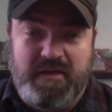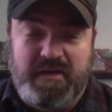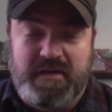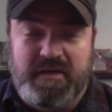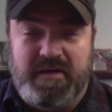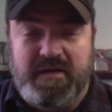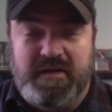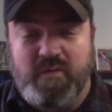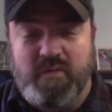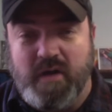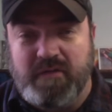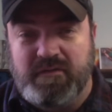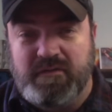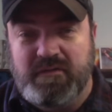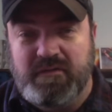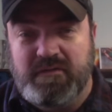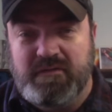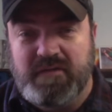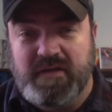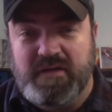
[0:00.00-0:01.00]

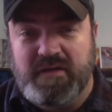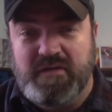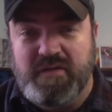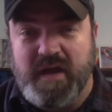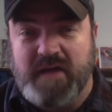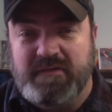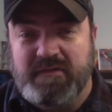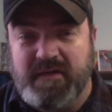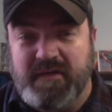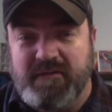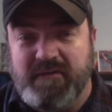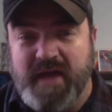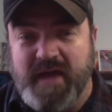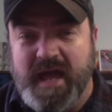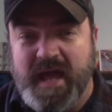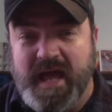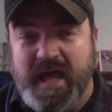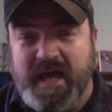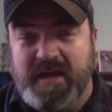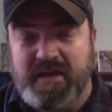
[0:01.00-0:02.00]
questions that you guys have
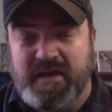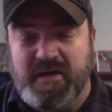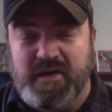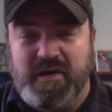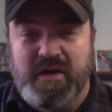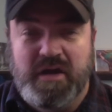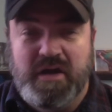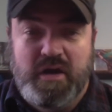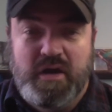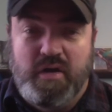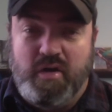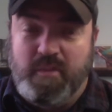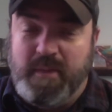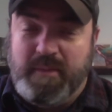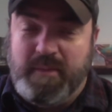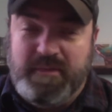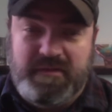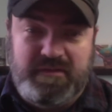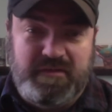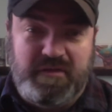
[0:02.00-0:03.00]
had or
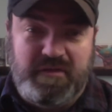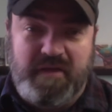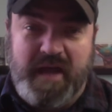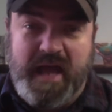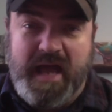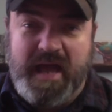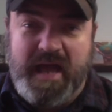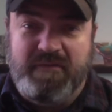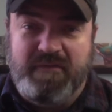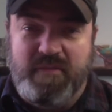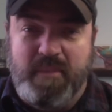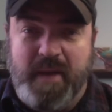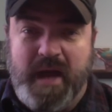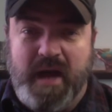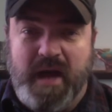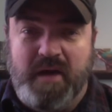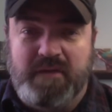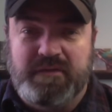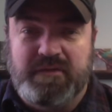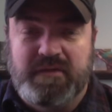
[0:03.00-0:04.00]
maybe still have
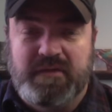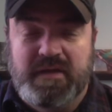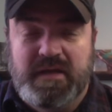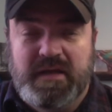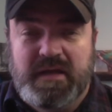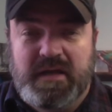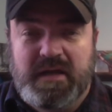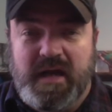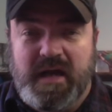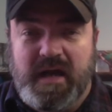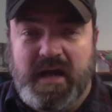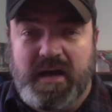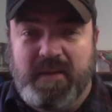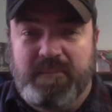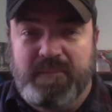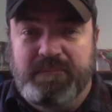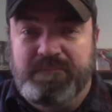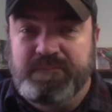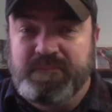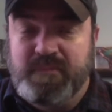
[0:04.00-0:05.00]
about
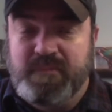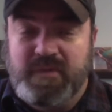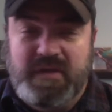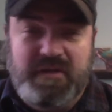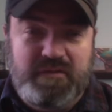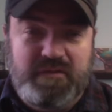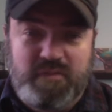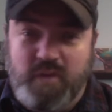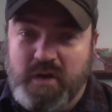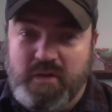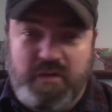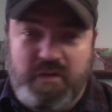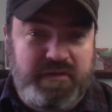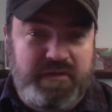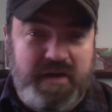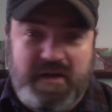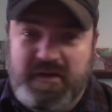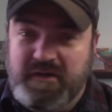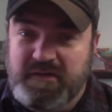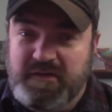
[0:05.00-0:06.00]
just what
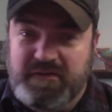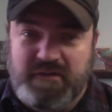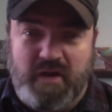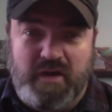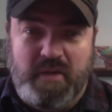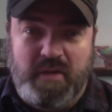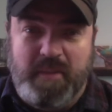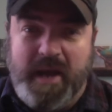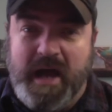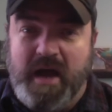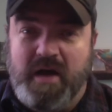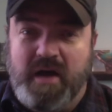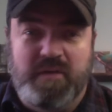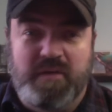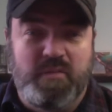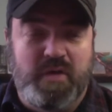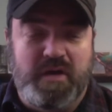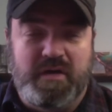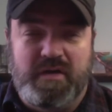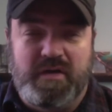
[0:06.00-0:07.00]
Christianity is all about and
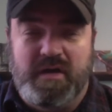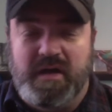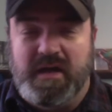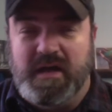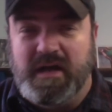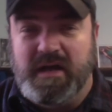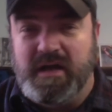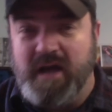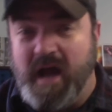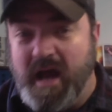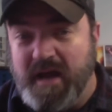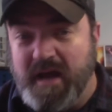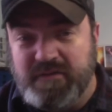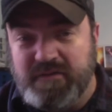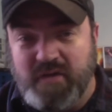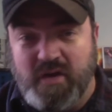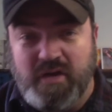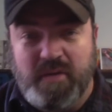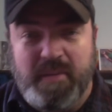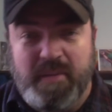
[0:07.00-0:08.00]
what God is
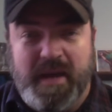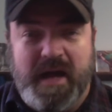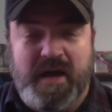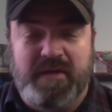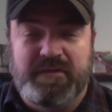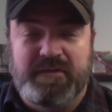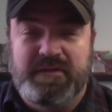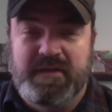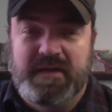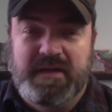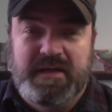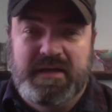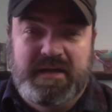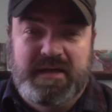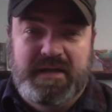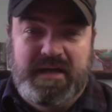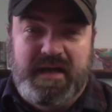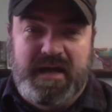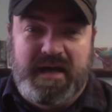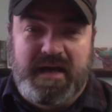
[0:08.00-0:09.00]
all about.
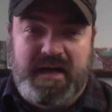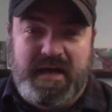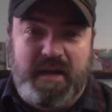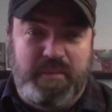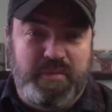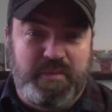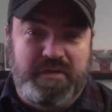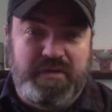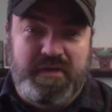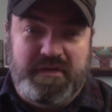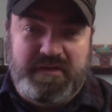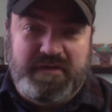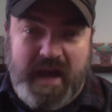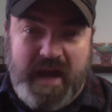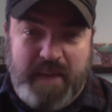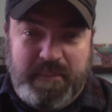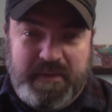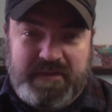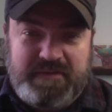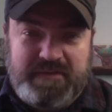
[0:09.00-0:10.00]
A couple of the
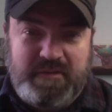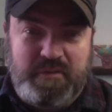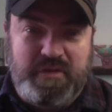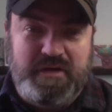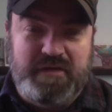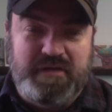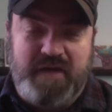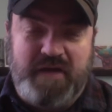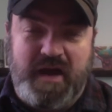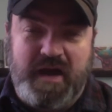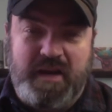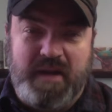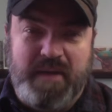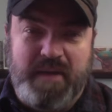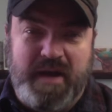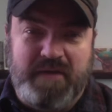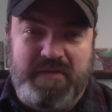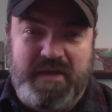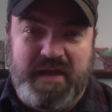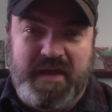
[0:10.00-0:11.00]
topics that we're going to talk
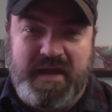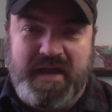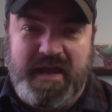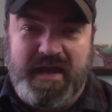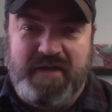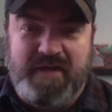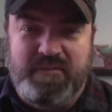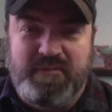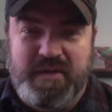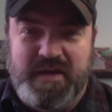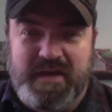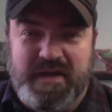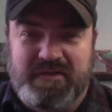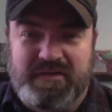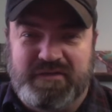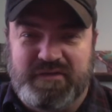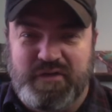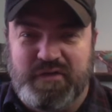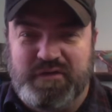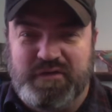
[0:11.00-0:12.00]
about that have
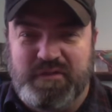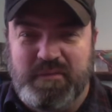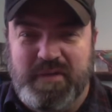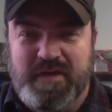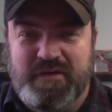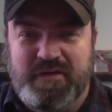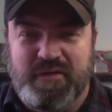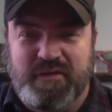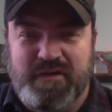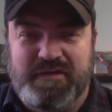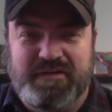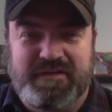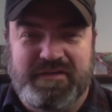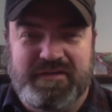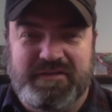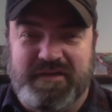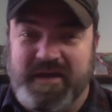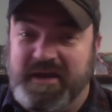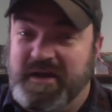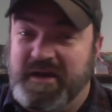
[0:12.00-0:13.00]
stirred some interest
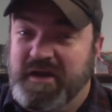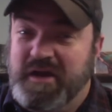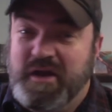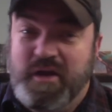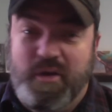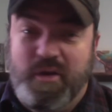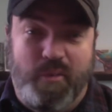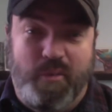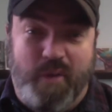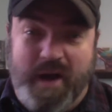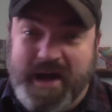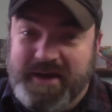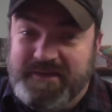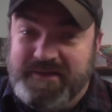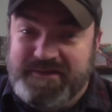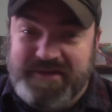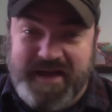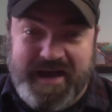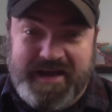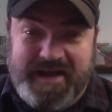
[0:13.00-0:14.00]
is like, why
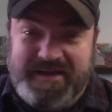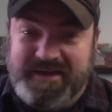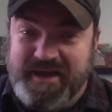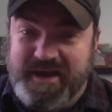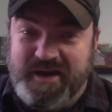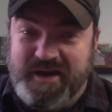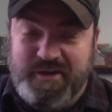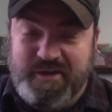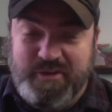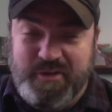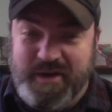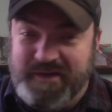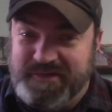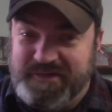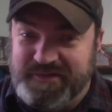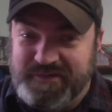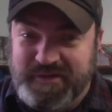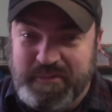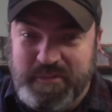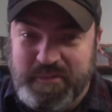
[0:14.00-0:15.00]
does God care who I
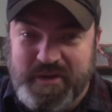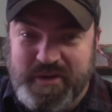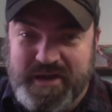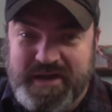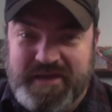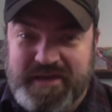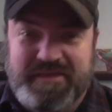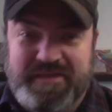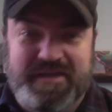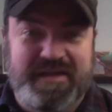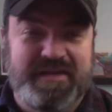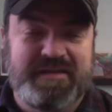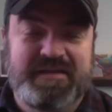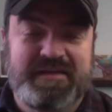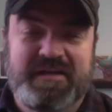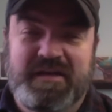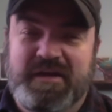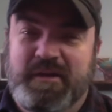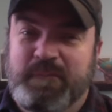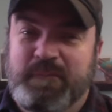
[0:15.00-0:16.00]
sleep with? And
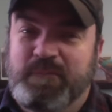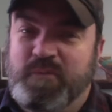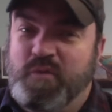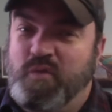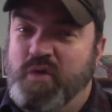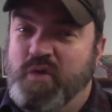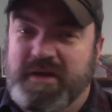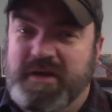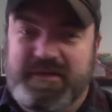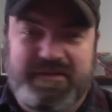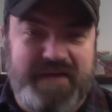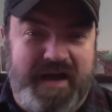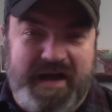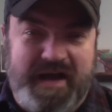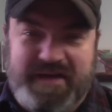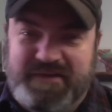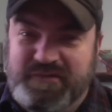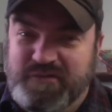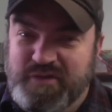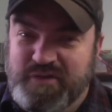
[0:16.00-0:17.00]
what is
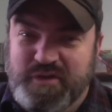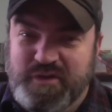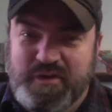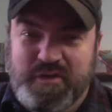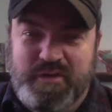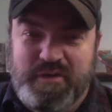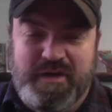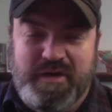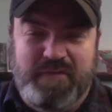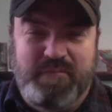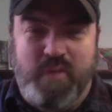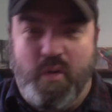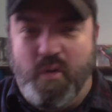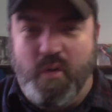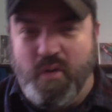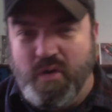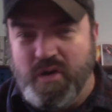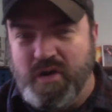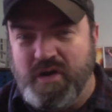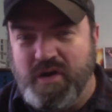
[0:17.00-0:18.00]
God's view of
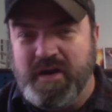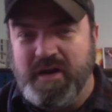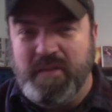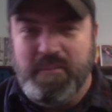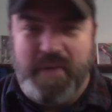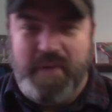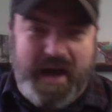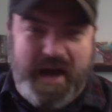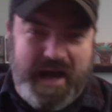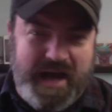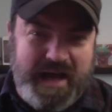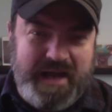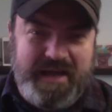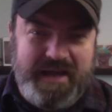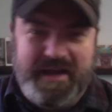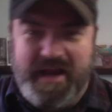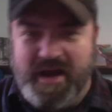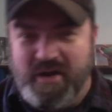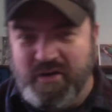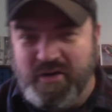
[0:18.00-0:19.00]
porn and pot
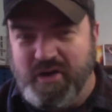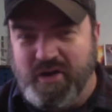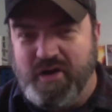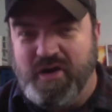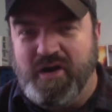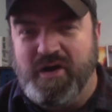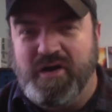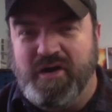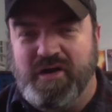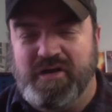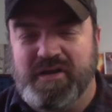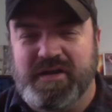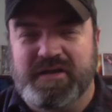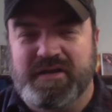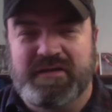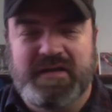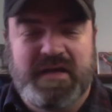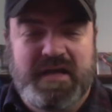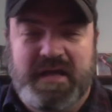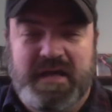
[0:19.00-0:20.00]
and alcohol? And
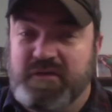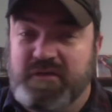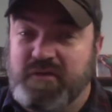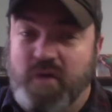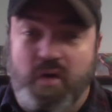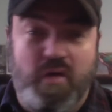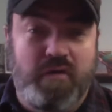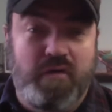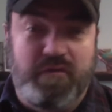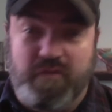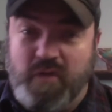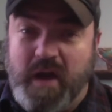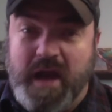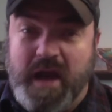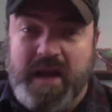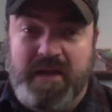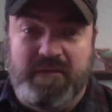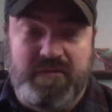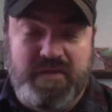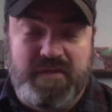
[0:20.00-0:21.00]
there's a whole
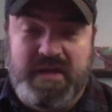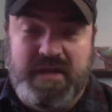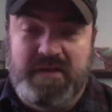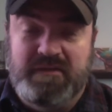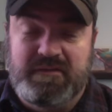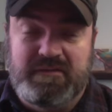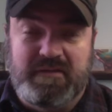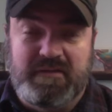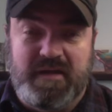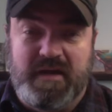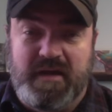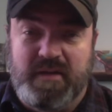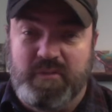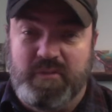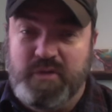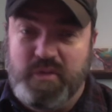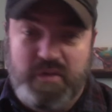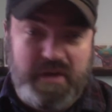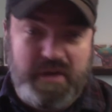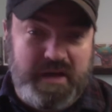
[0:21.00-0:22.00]
variety of things. We
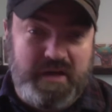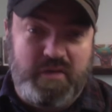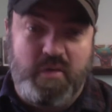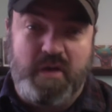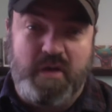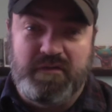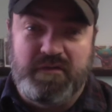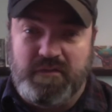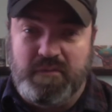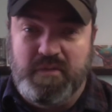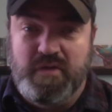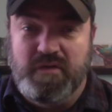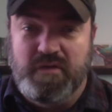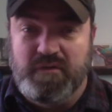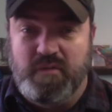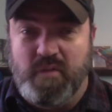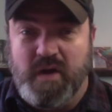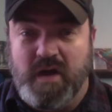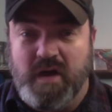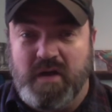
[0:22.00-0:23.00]
want to hear questions from you as
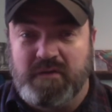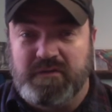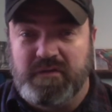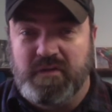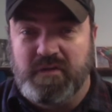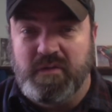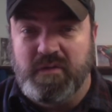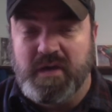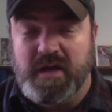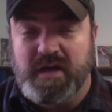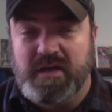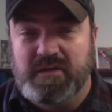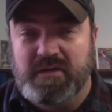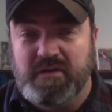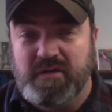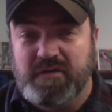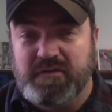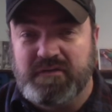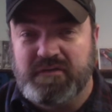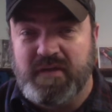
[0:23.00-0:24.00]
well, so
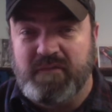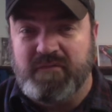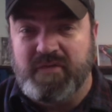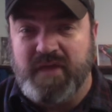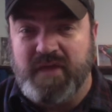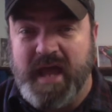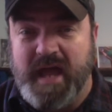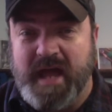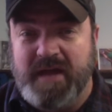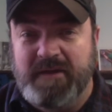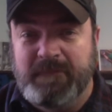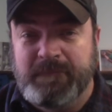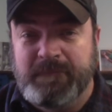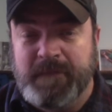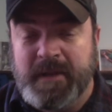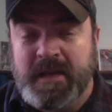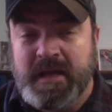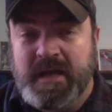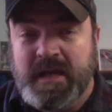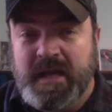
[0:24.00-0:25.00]
look us up for that.
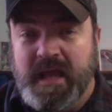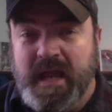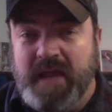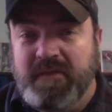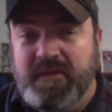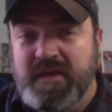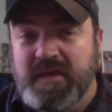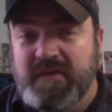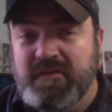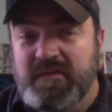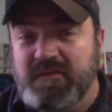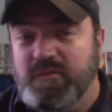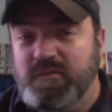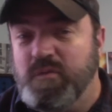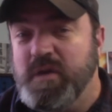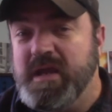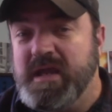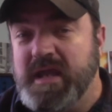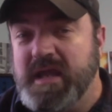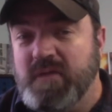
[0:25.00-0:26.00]
And then this
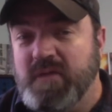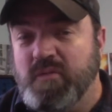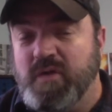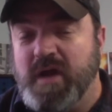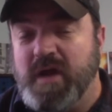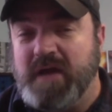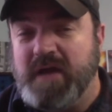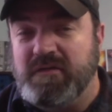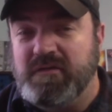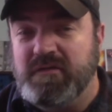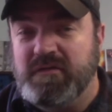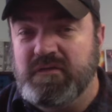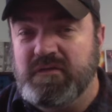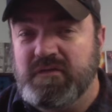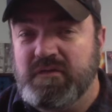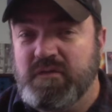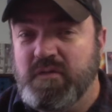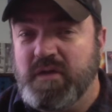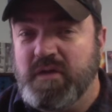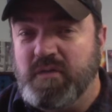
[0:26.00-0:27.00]
weekend, we're actually
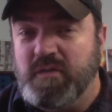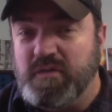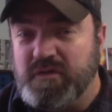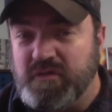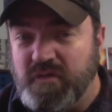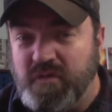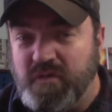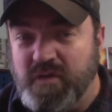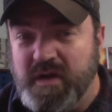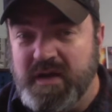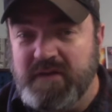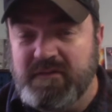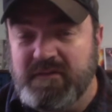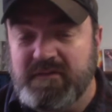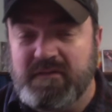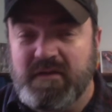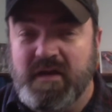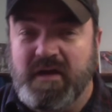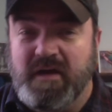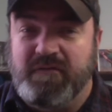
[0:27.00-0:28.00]
doing a retreat,
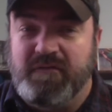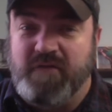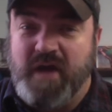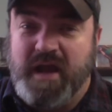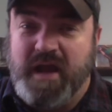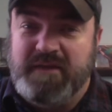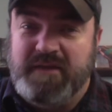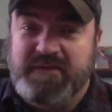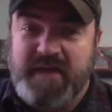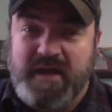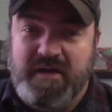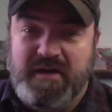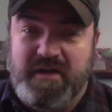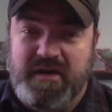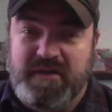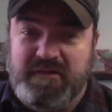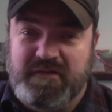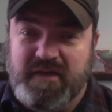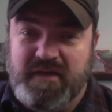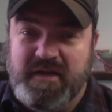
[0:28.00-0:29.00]
Friday, Saturday,
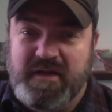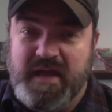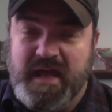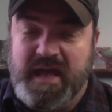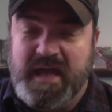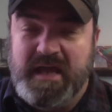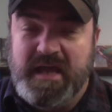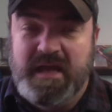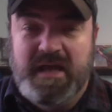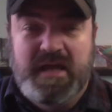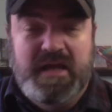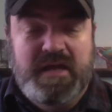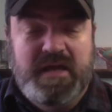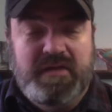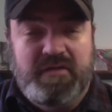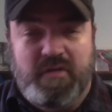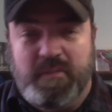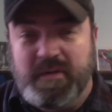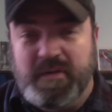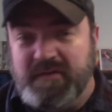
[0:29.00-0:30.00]
Sunday.
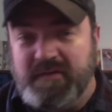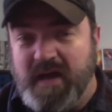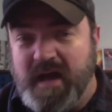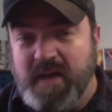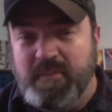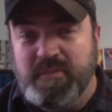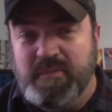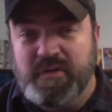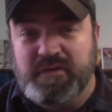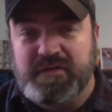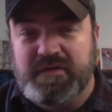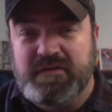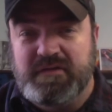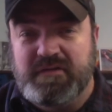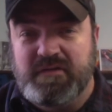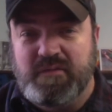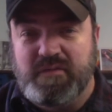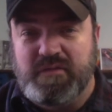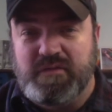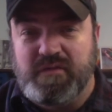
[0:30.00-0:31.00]
There will be time built into
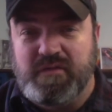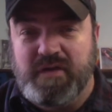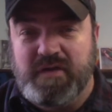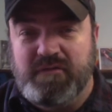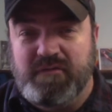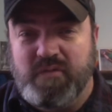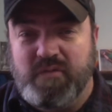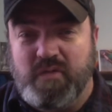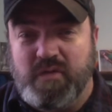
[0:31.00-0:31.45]
the retreat for